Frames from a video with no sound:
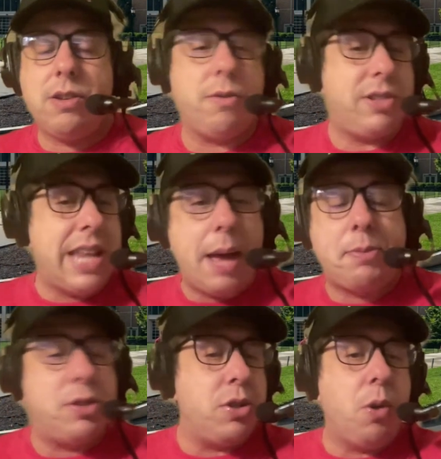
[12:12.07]
snaps
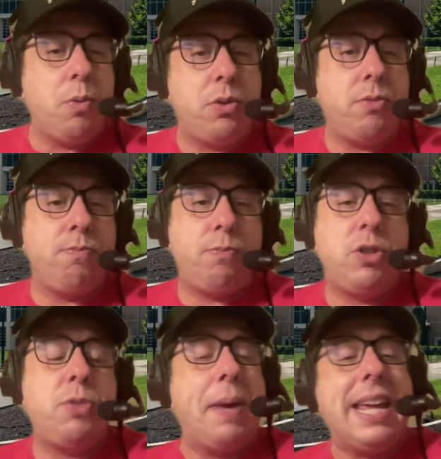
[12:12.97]
don't
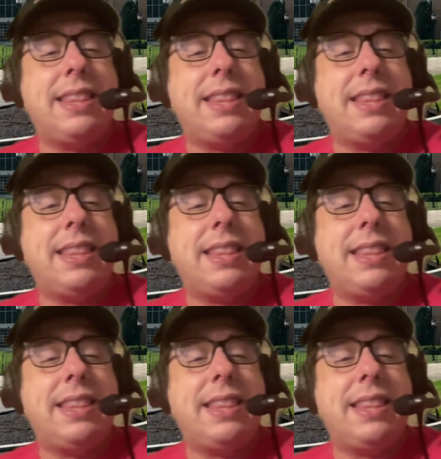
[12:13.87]
paint